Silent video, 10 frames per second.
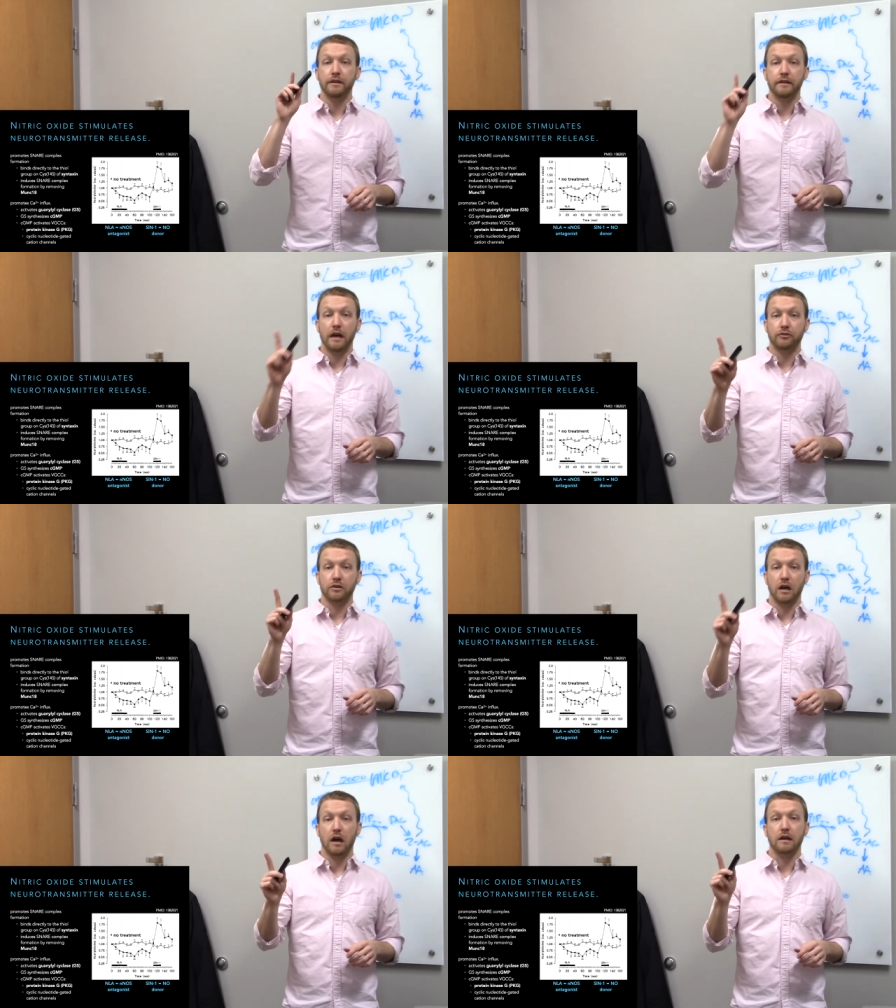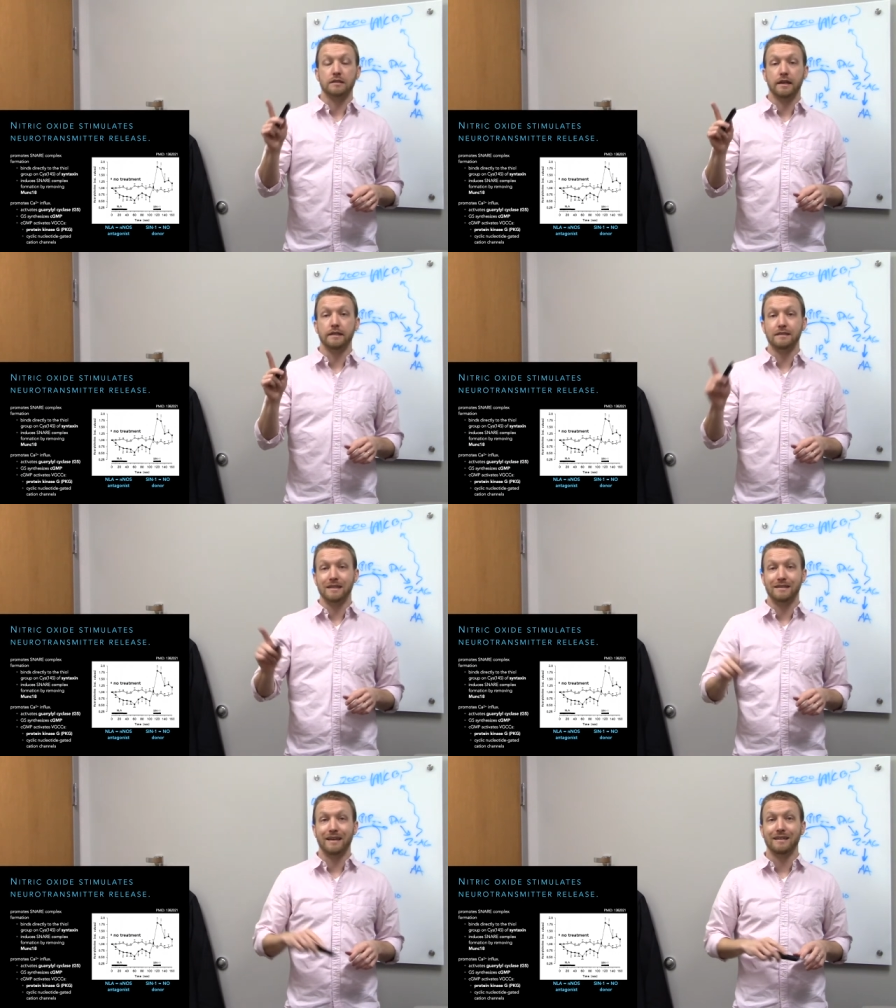nitric oxide
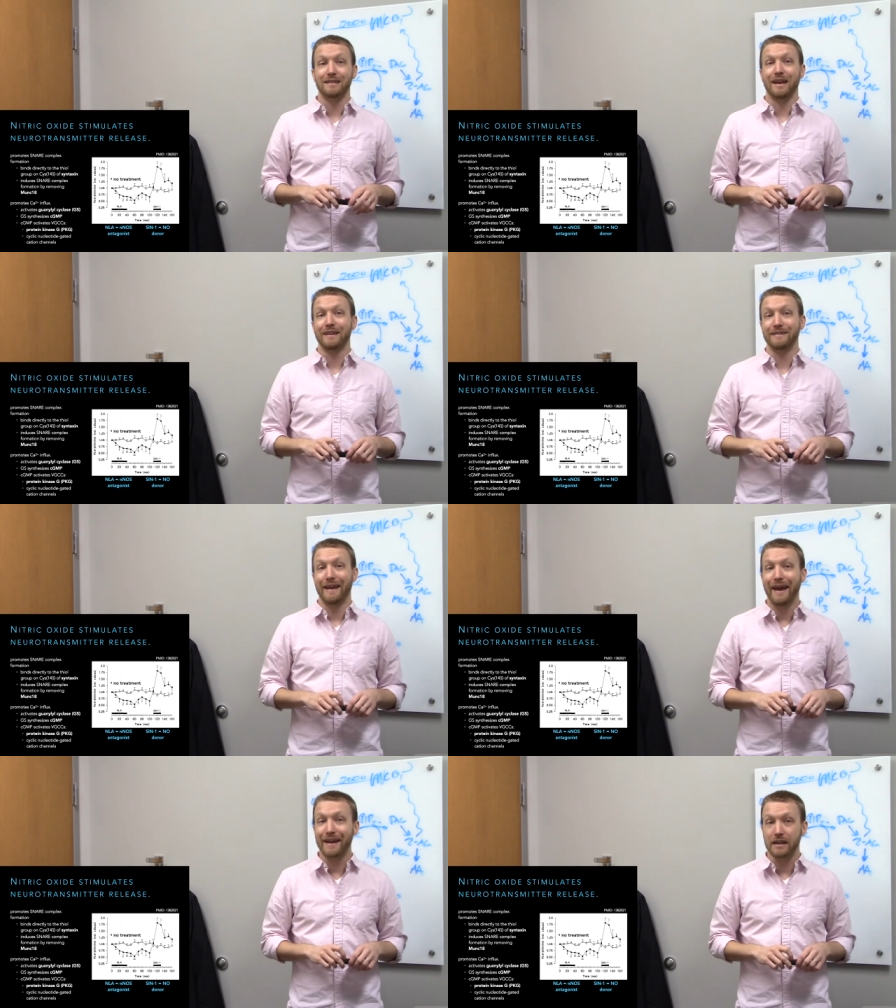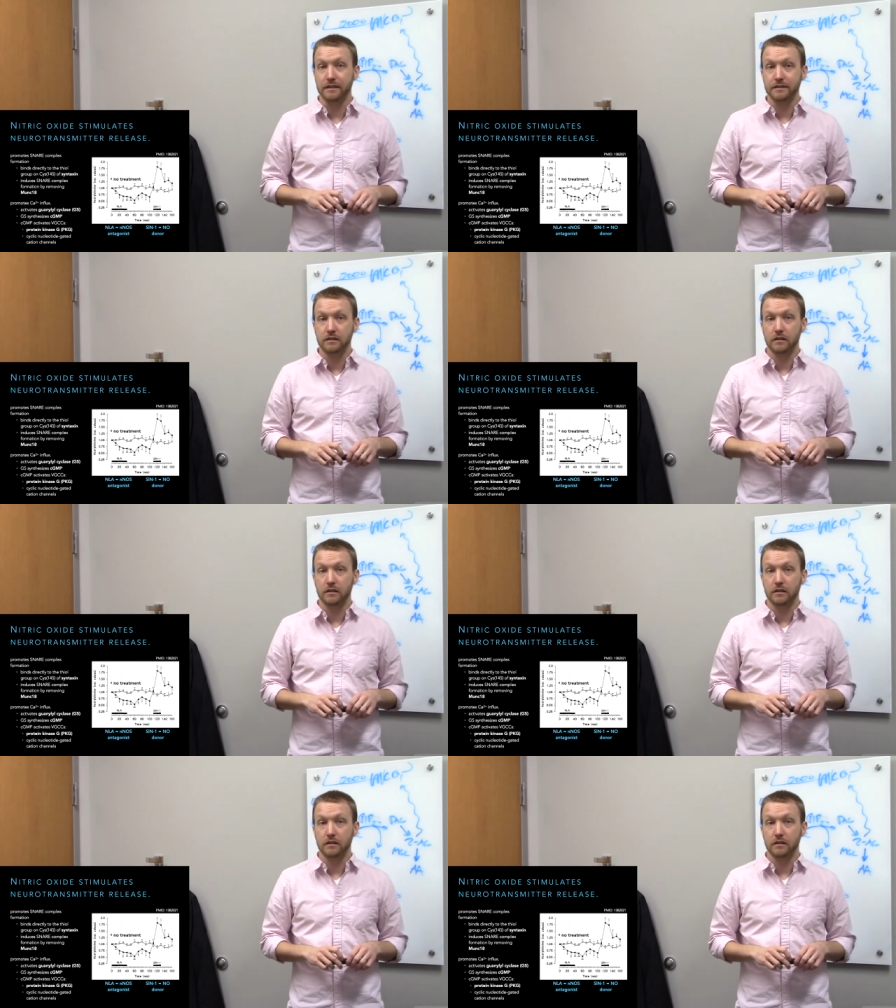synthase antagonist